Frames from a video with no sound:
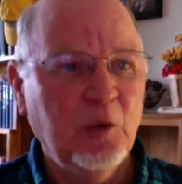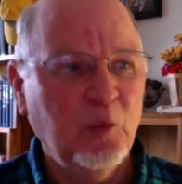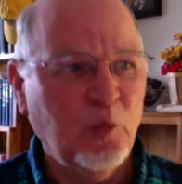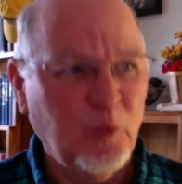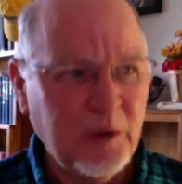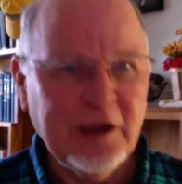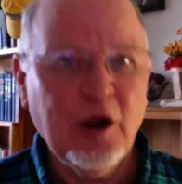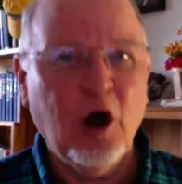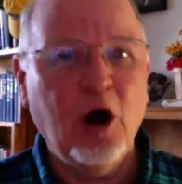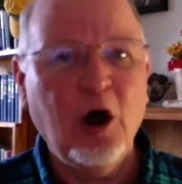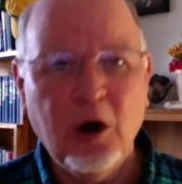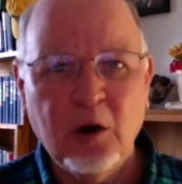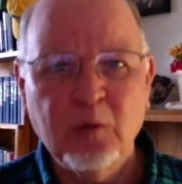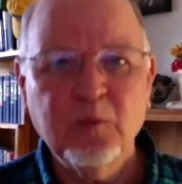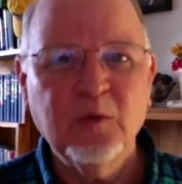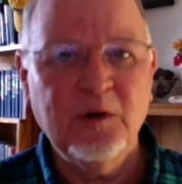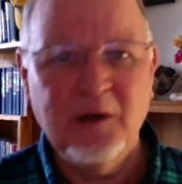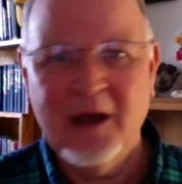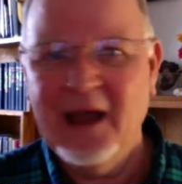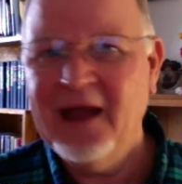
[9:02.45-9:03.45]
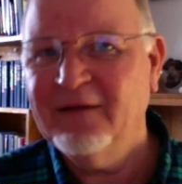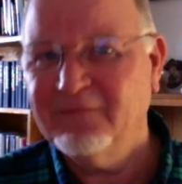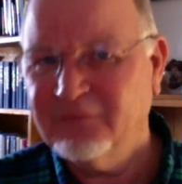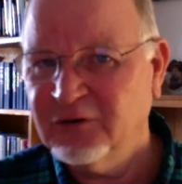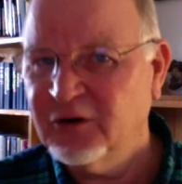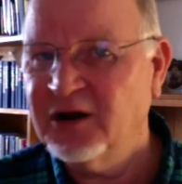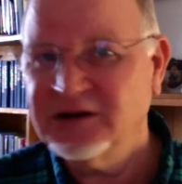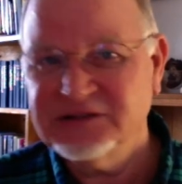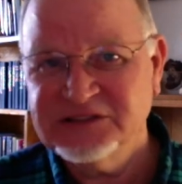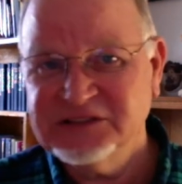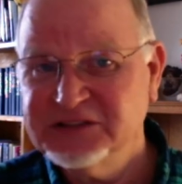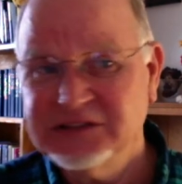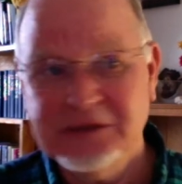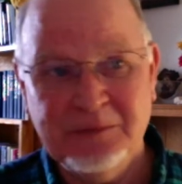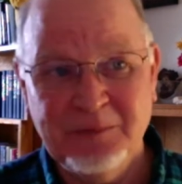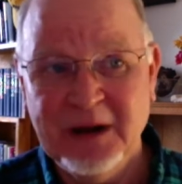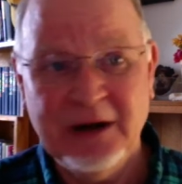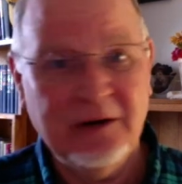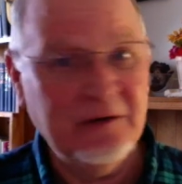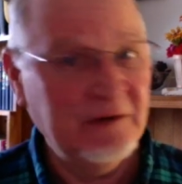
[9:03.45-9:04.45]
we all will have crosses to
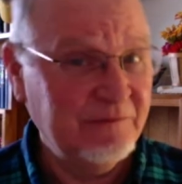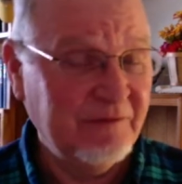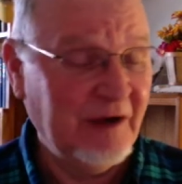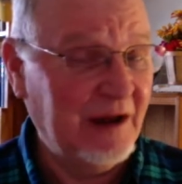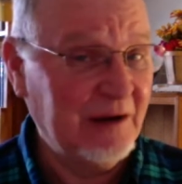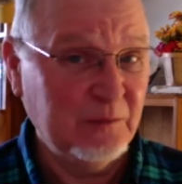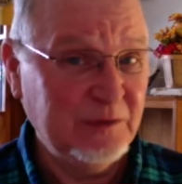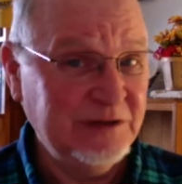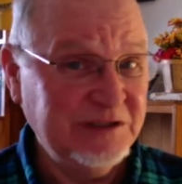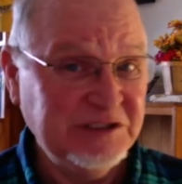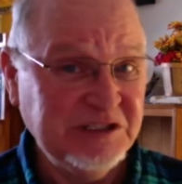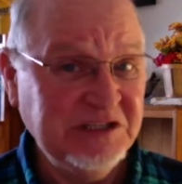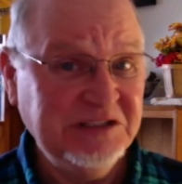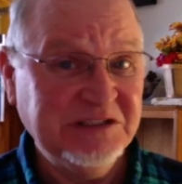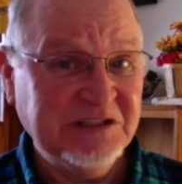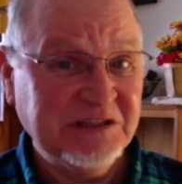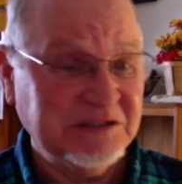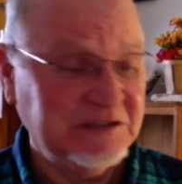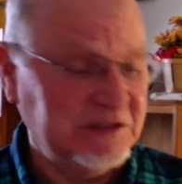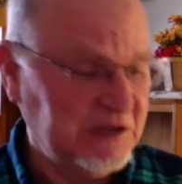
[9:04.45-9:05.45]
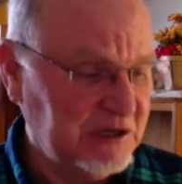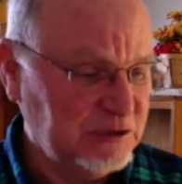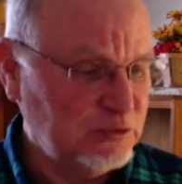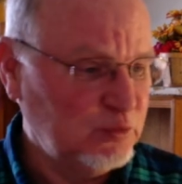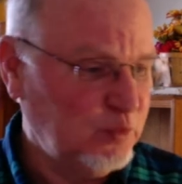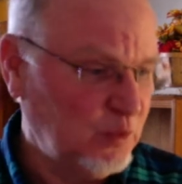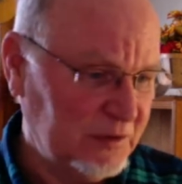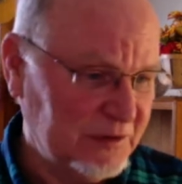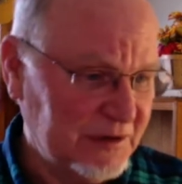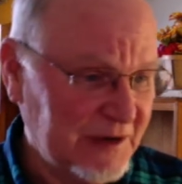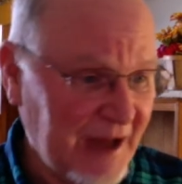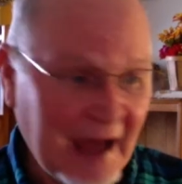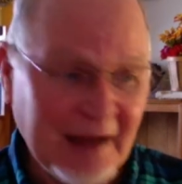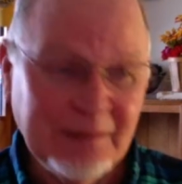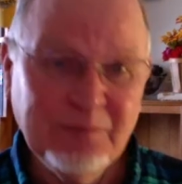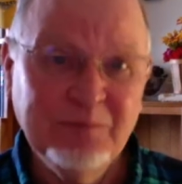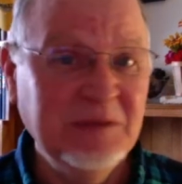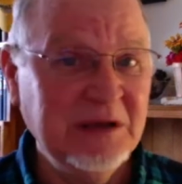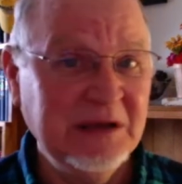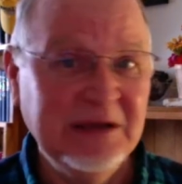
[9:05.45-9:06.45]
bear in following Jesus. This will
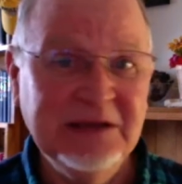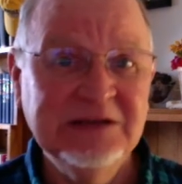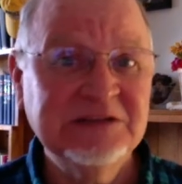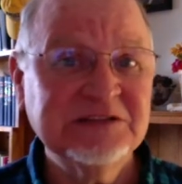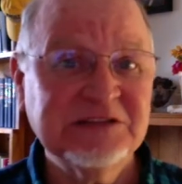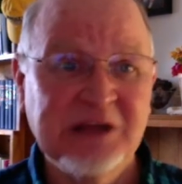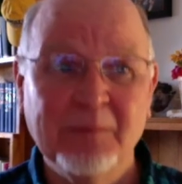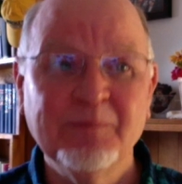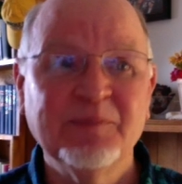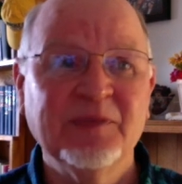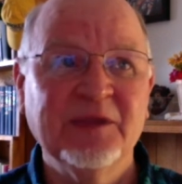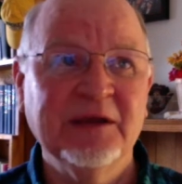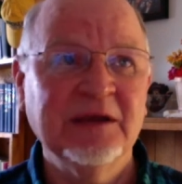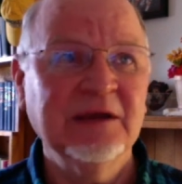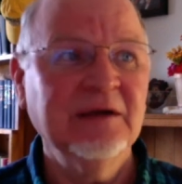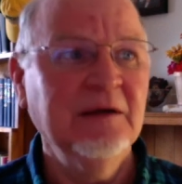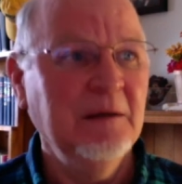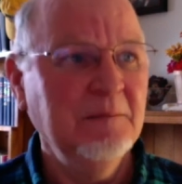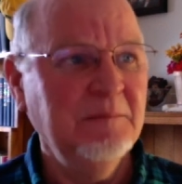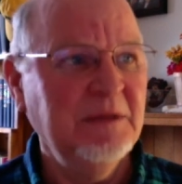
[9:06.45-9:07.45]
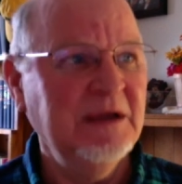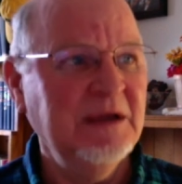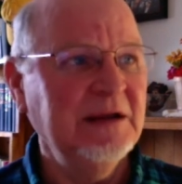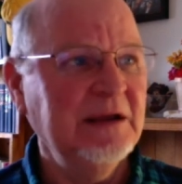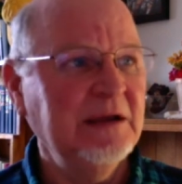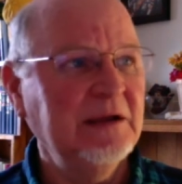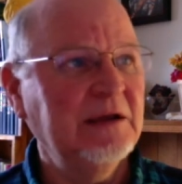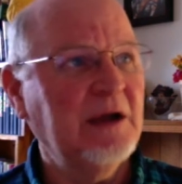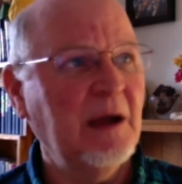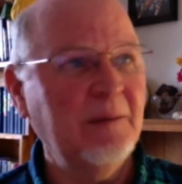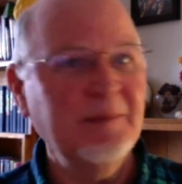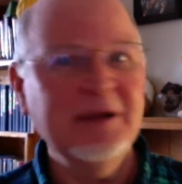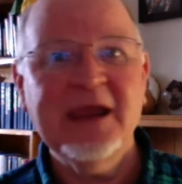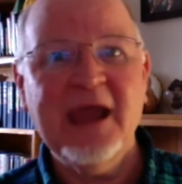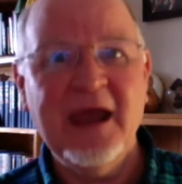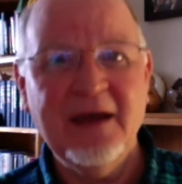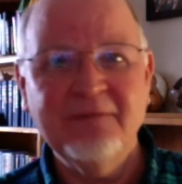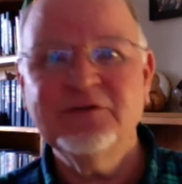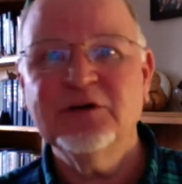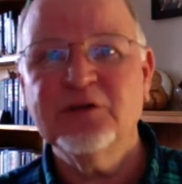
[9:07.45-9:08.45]
not be something, meaning coming
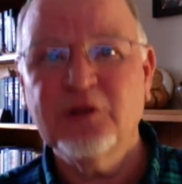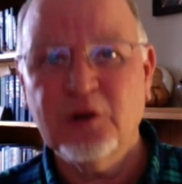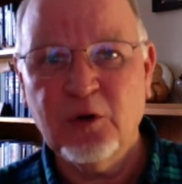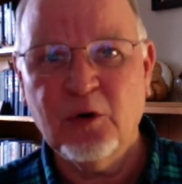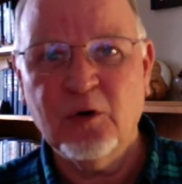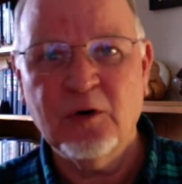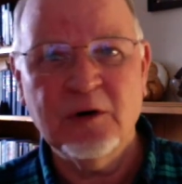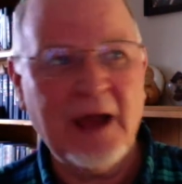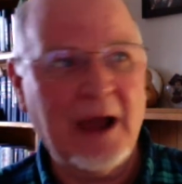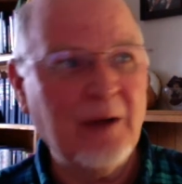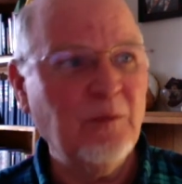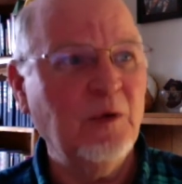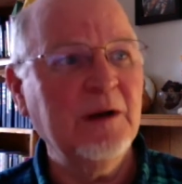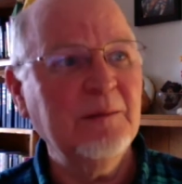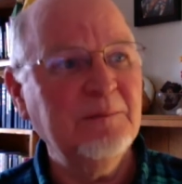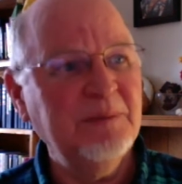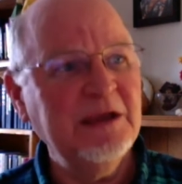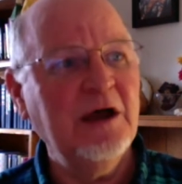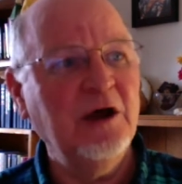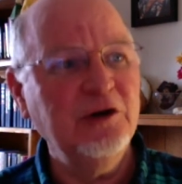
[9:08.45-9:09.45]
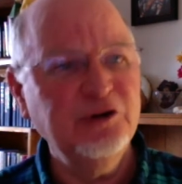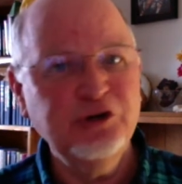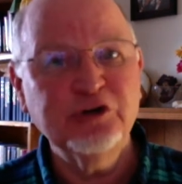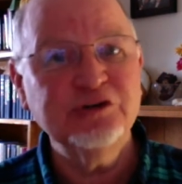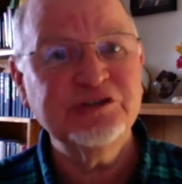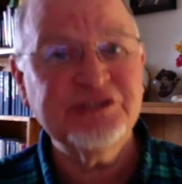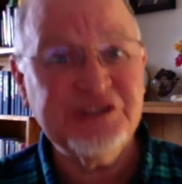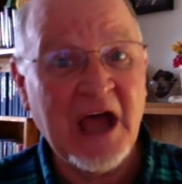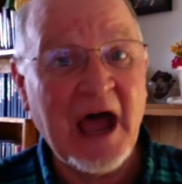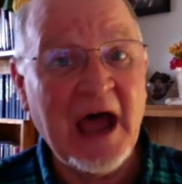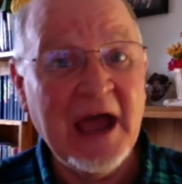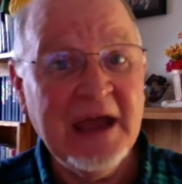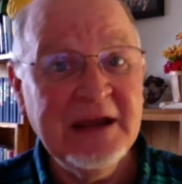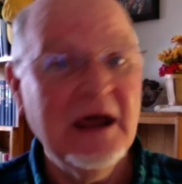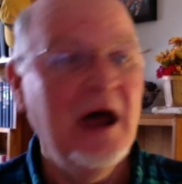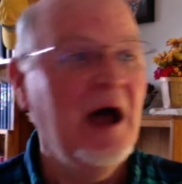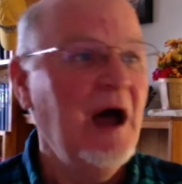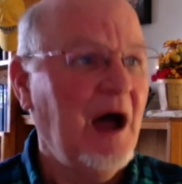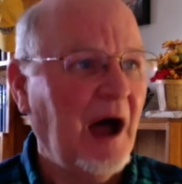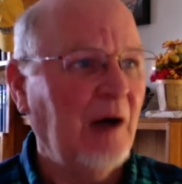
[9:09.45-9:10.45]
after the Lord, I want to be on your side.
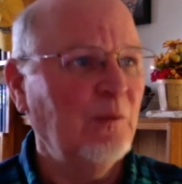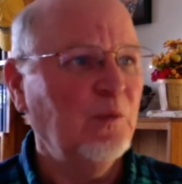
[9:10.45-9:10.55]
I